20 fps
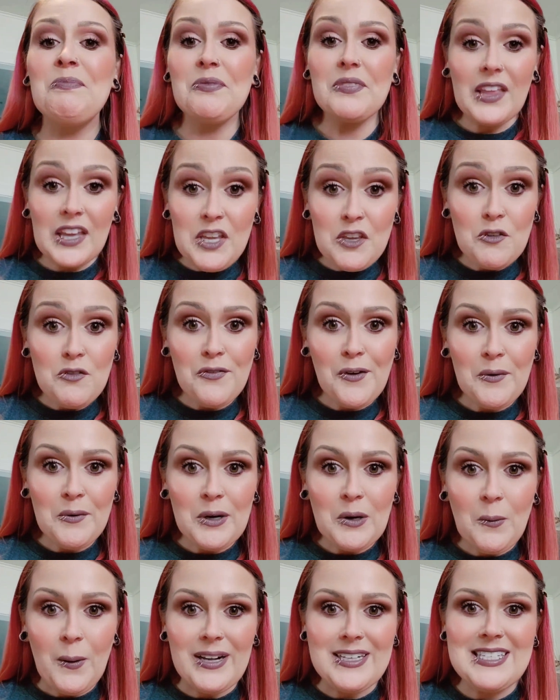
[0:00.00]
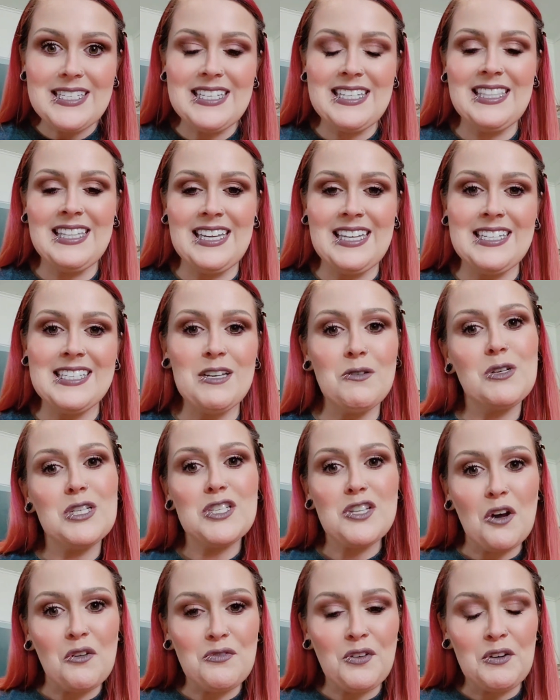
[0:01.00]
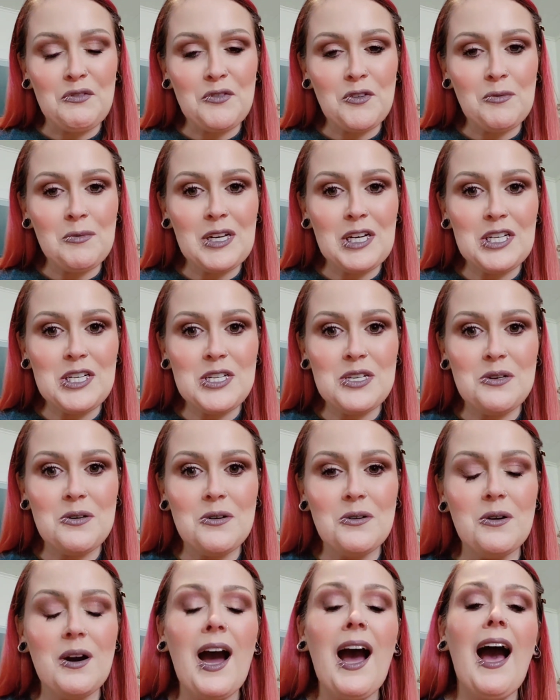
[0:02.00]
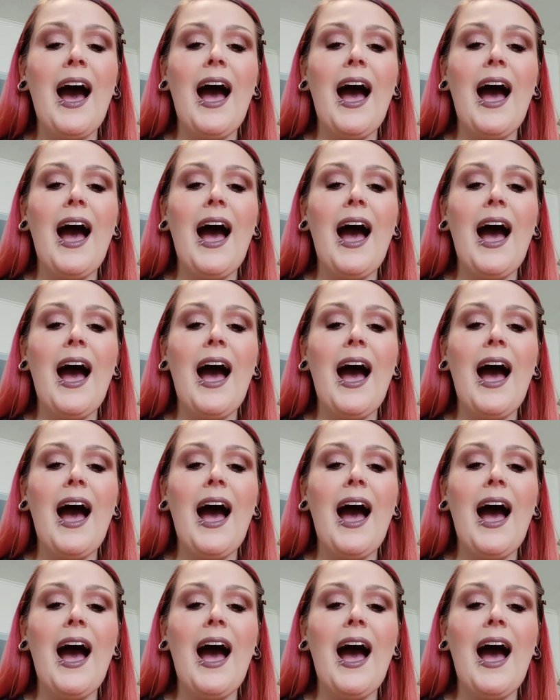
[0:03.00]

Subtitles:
Thank you for requesting this. It was so fun for me to do.